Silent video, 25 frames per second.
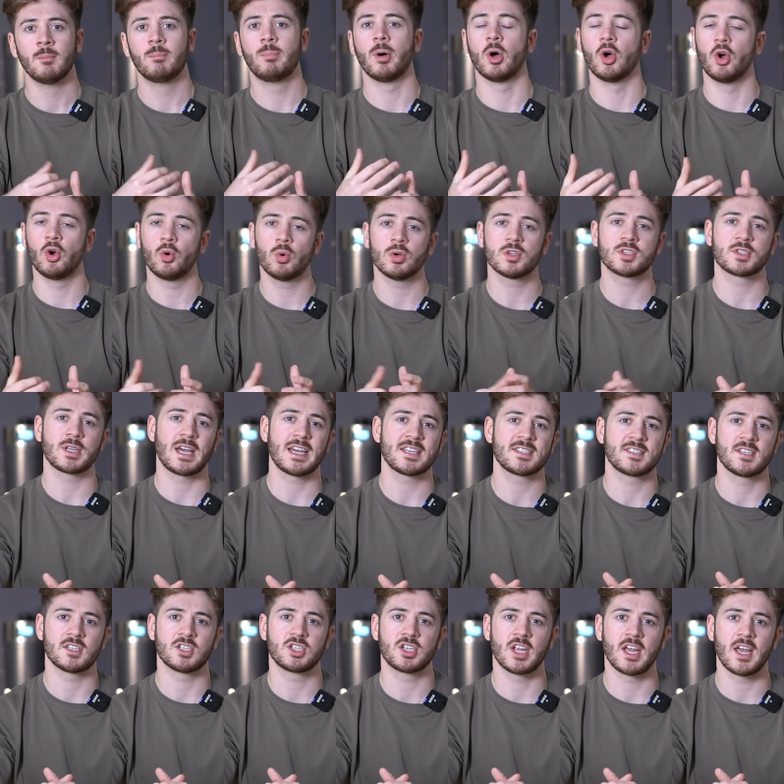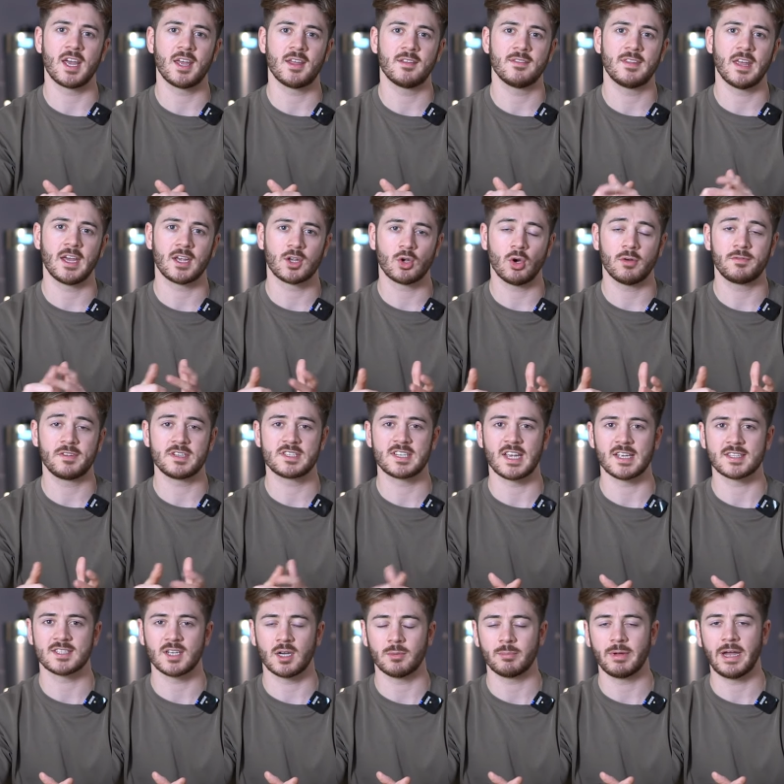but who also has to share their coffee
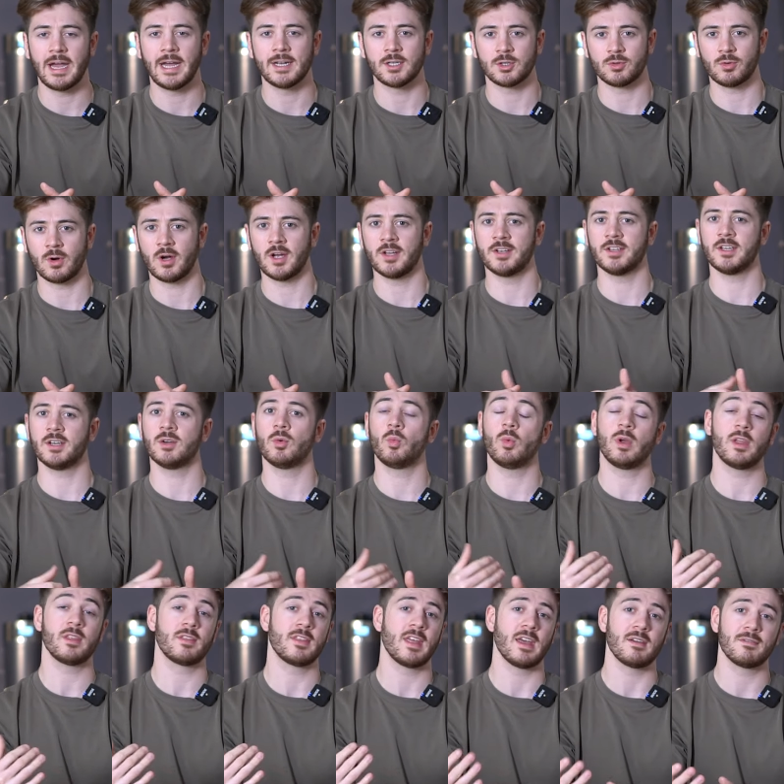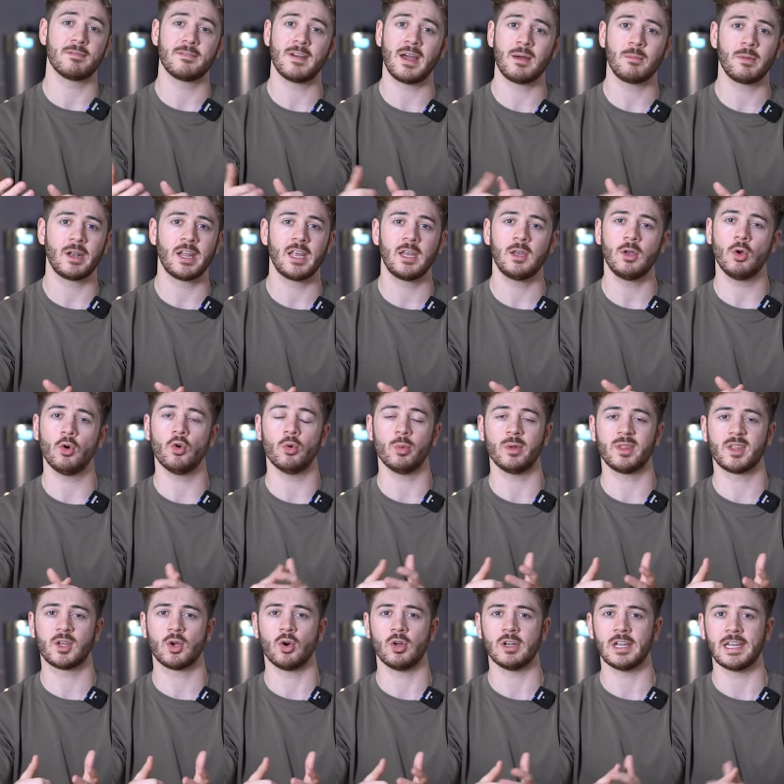setup and grinder with their family or
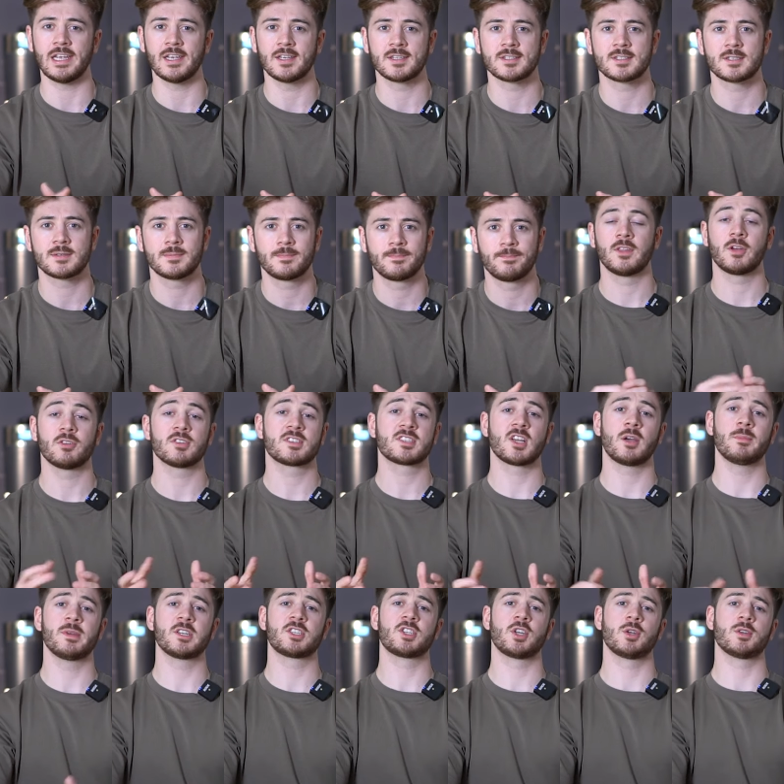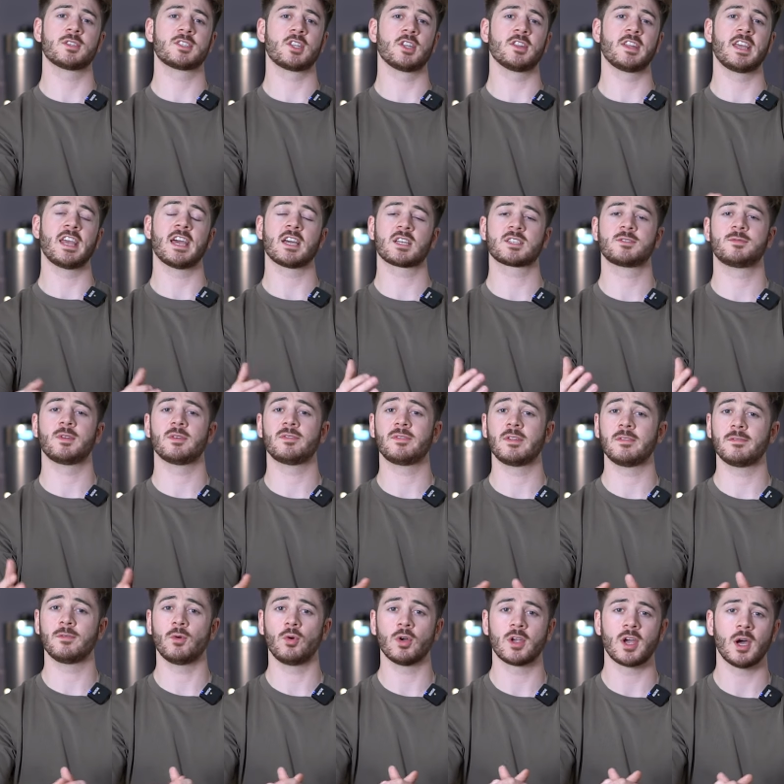with colleagues. There are some issues that the
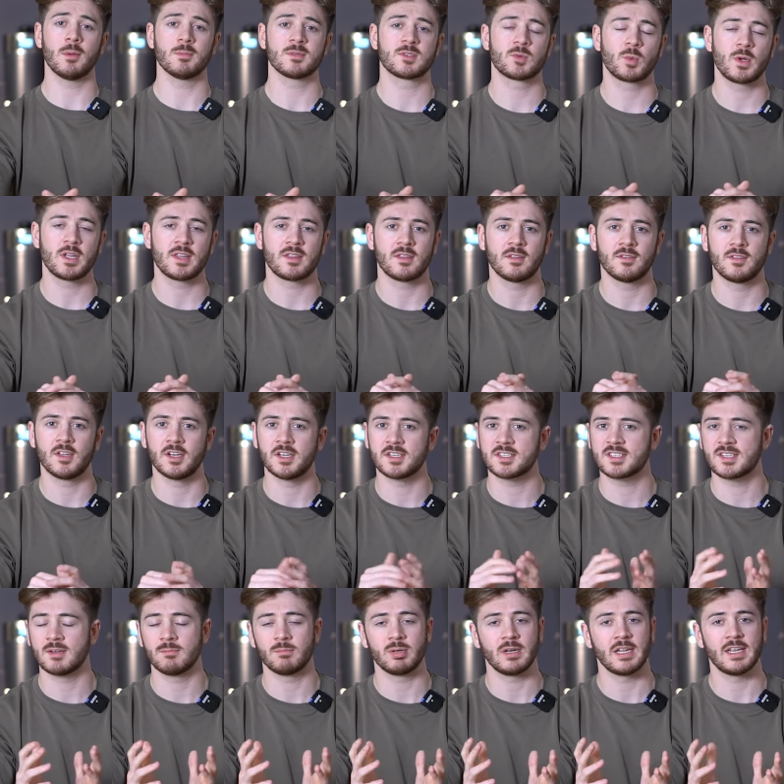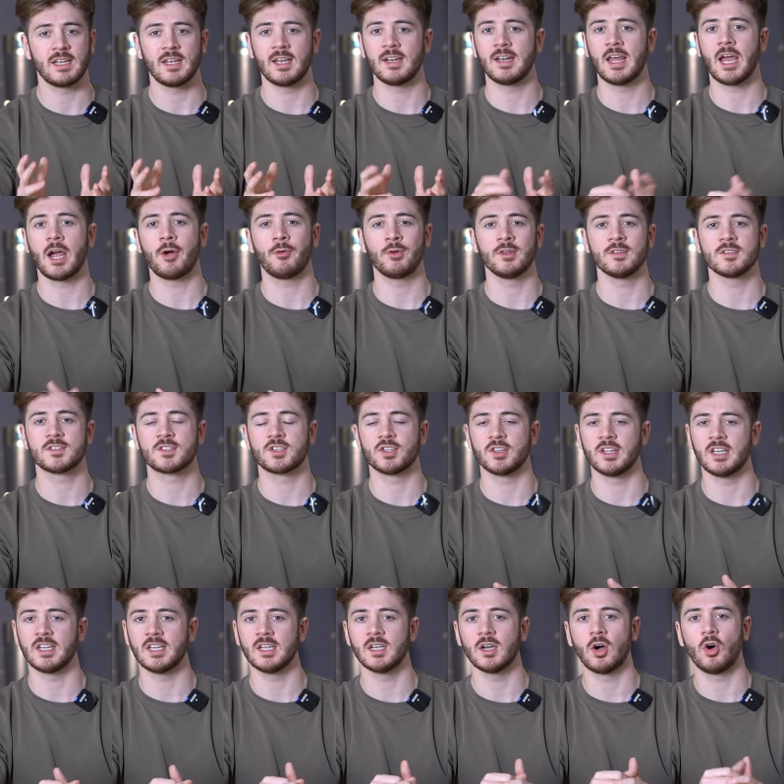X54 comes with that are simply inherent to
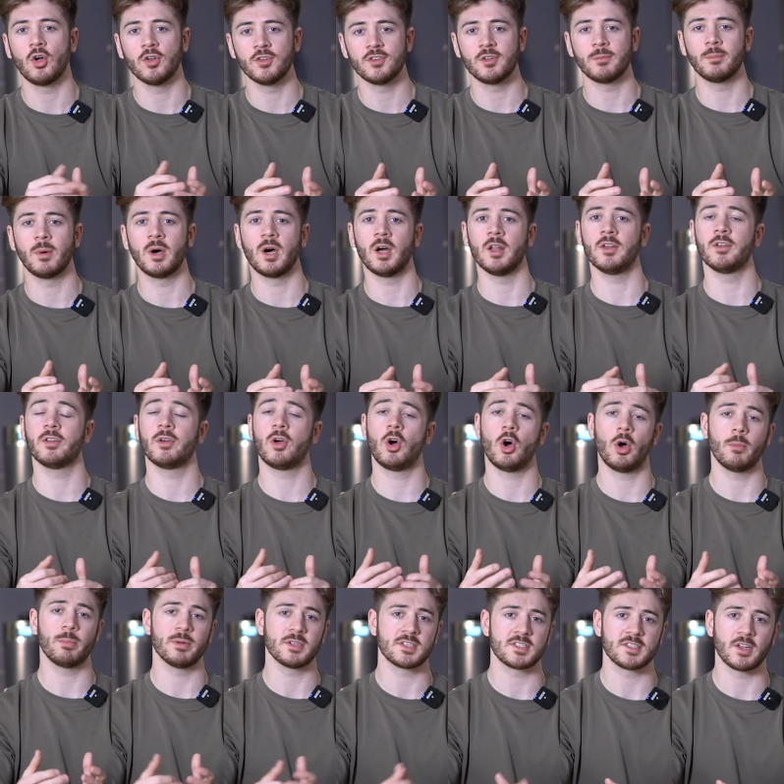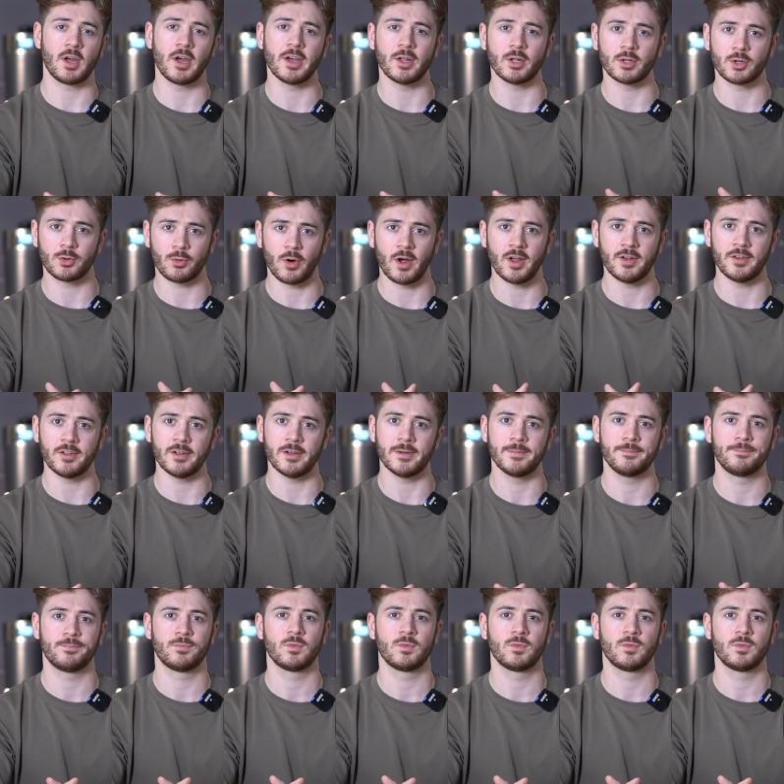the on-demand hopper style grinder.